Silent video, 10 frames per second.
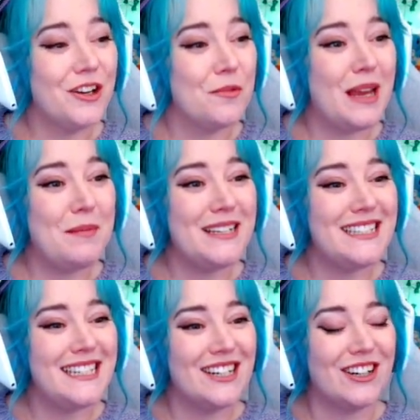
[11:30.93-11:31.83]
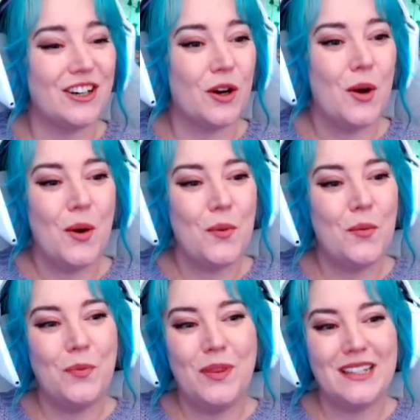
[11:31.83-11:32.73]
your baby's here.
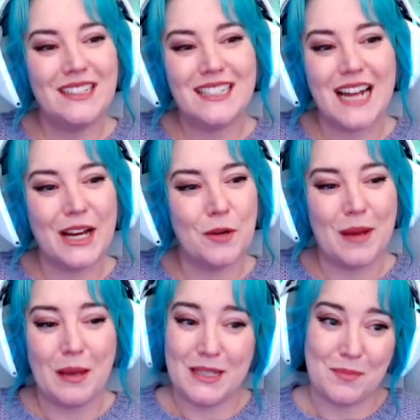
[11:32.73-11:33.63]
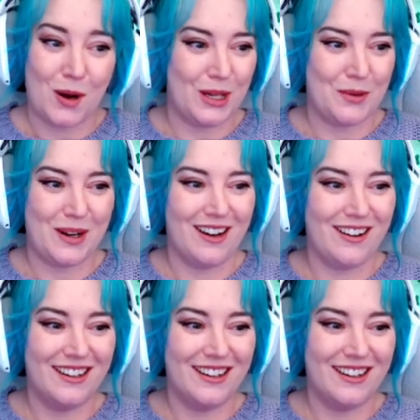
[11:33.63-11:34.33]
This is not your baby's party wear.